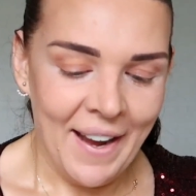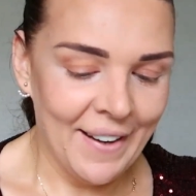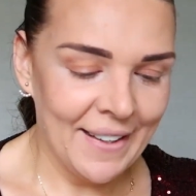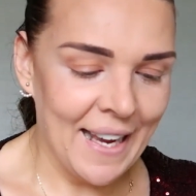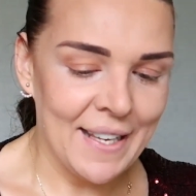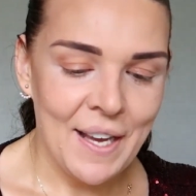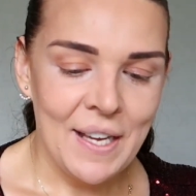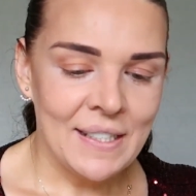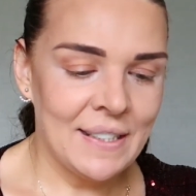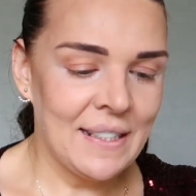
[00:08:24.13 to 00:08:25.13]
Okay,
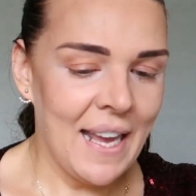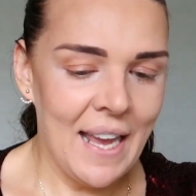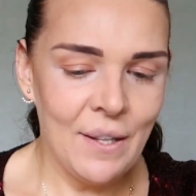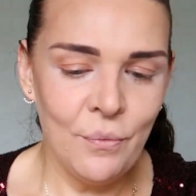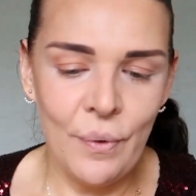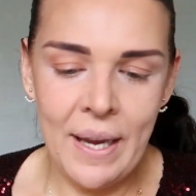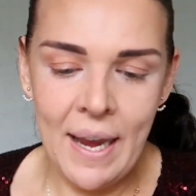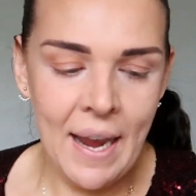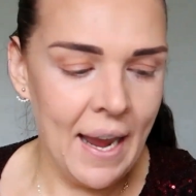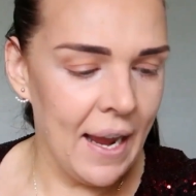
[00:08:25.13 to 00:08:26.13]
then we
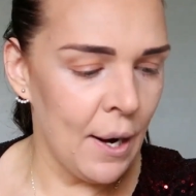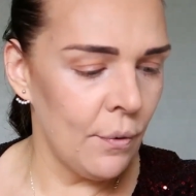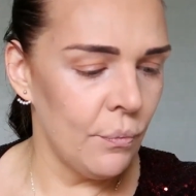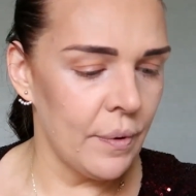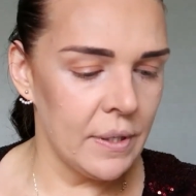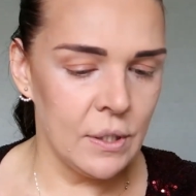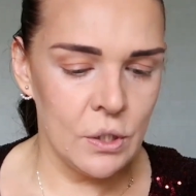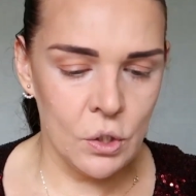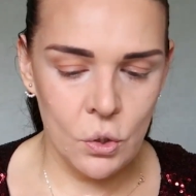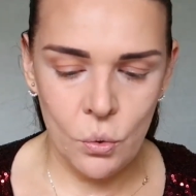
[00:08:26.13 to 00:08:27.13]
have with
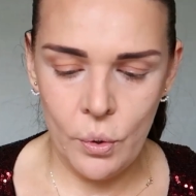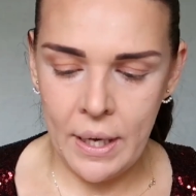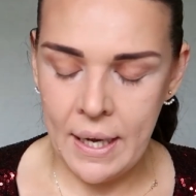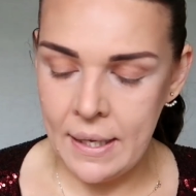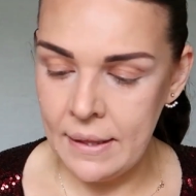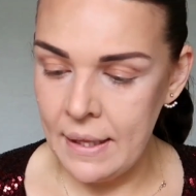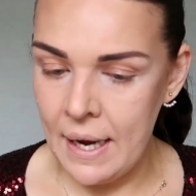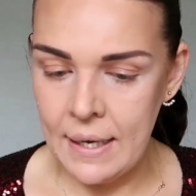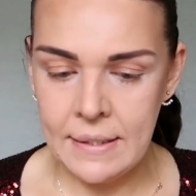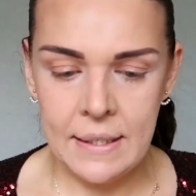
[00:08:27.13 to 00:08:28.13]
you
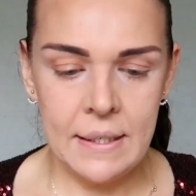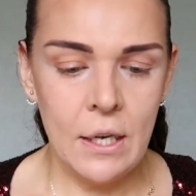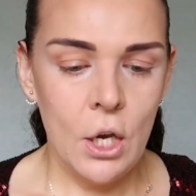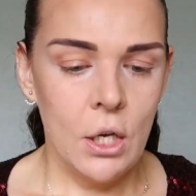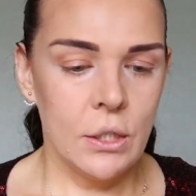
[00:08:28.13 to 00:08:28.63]
another